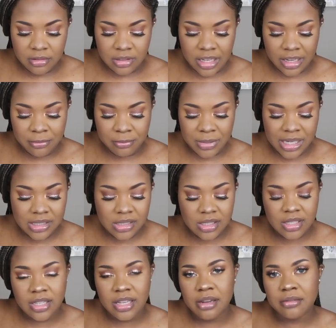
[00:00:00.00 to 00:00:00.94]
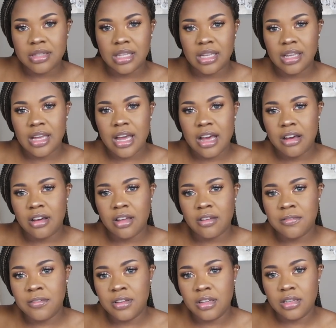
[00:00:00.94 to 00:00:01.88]
like basically everything, how
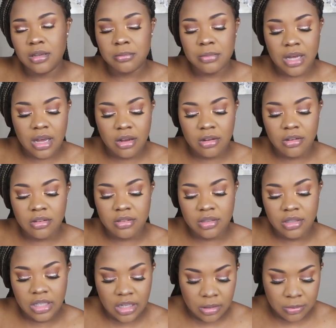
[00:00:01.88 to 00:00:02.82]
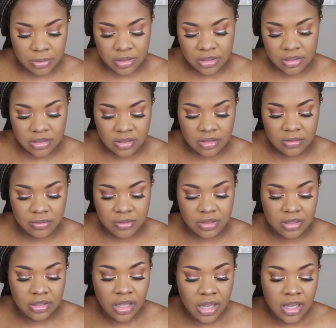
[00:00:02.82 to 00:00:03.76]
I feel about labor and
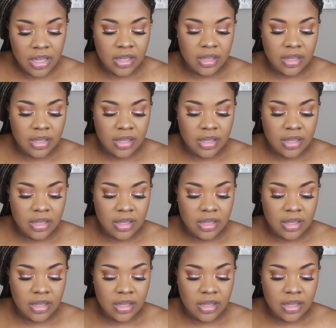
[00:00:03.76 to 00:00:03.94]
delivery.